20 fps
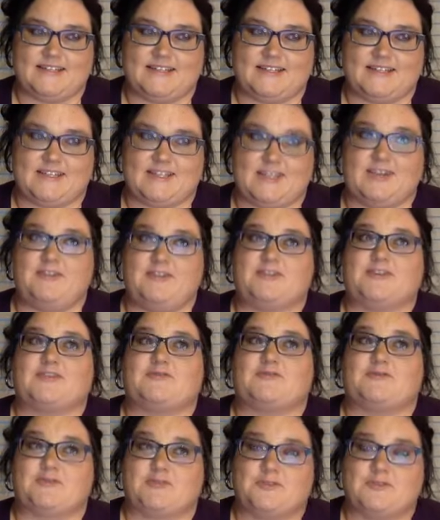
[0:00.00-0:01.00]
you are
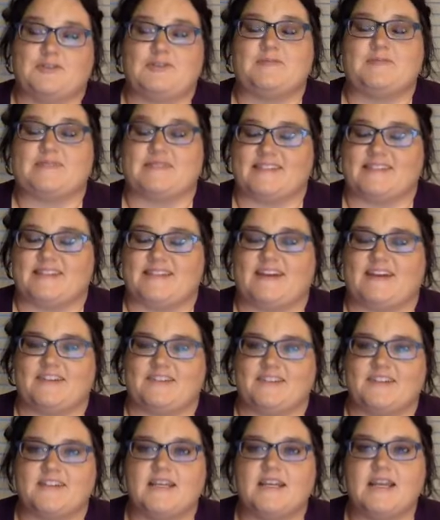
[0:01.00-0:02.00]
truly missing out.
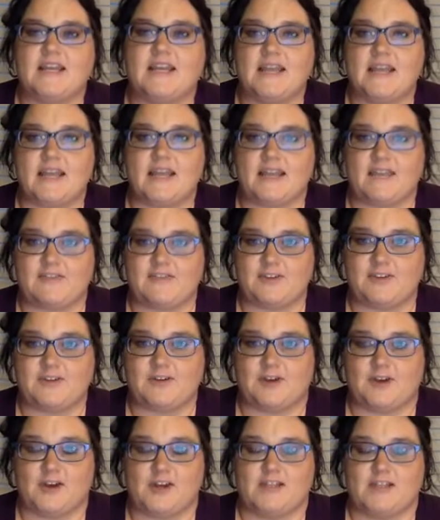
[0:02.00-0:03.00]
If you
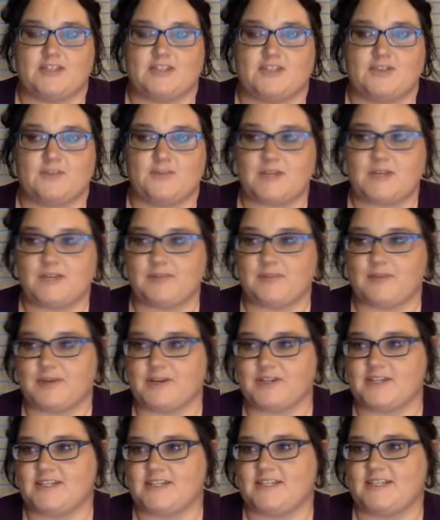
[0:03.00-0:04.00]
are a sweet
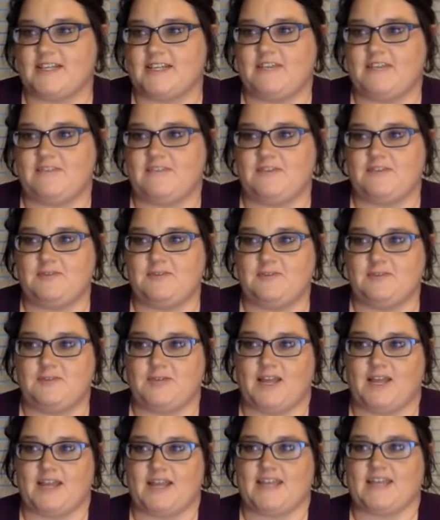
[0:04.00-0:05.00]
person, if you
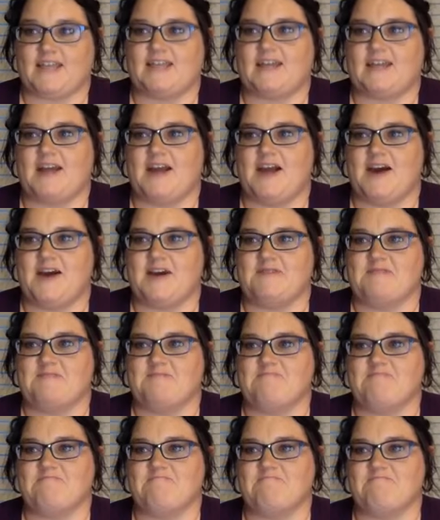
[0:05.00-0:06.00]
like
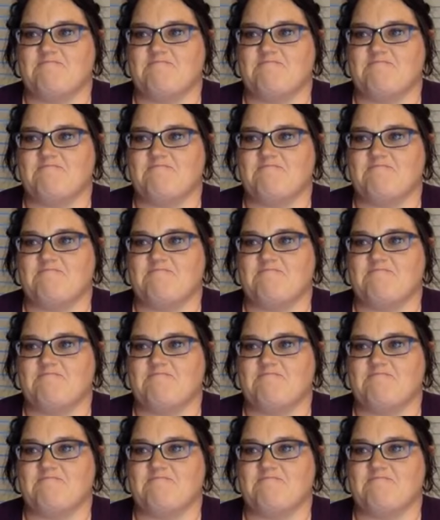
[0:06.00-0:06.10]
um,